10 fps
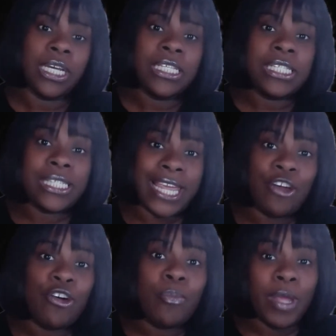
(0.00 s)

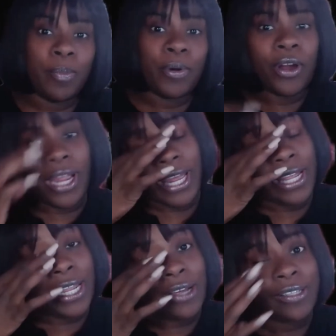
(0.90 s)
Single member
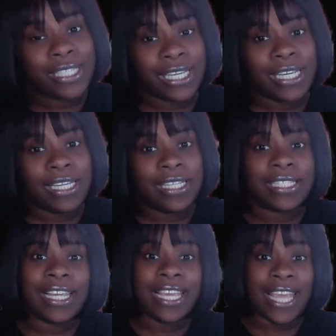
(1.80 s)
LLCs
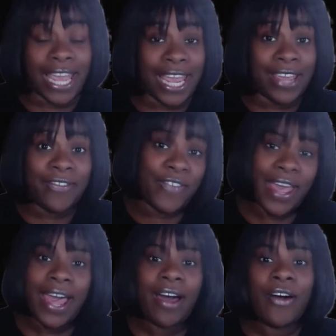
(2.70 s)
can
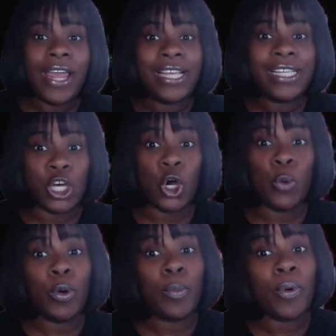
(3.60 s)
file as sole
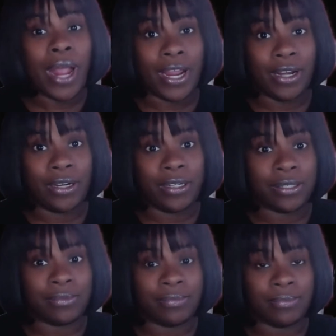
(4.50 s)
proprietors,
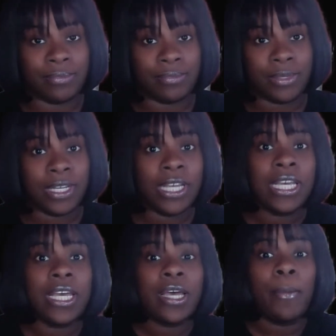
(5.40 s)

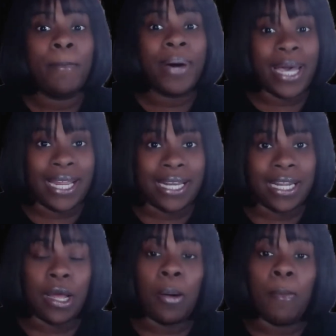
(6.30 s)
but
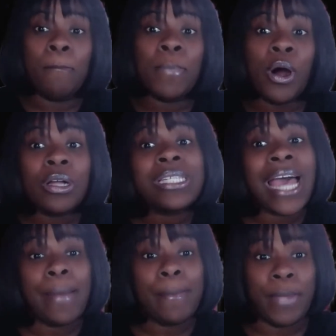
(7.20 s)

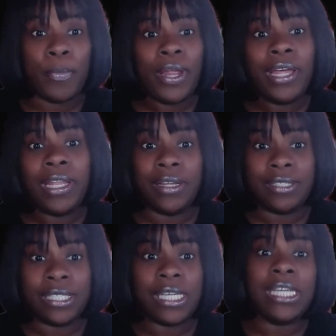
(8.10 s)
multi-member
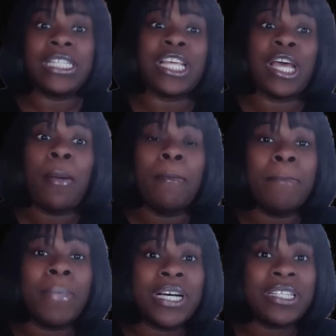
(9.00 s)
LLCs
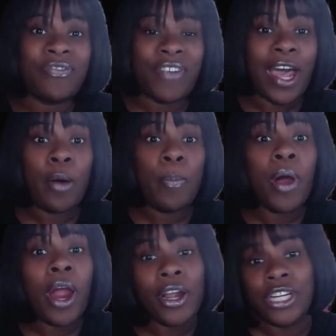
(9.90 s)
must file
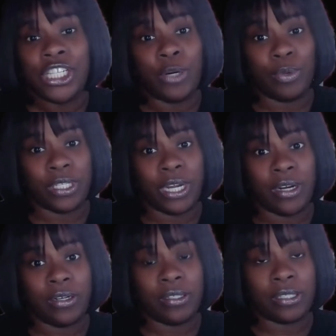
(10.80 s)
partnership
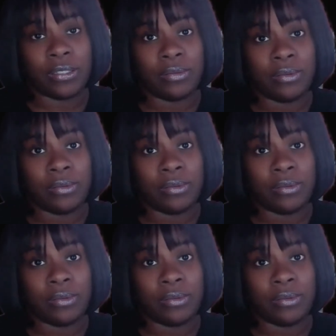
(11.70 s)
returns.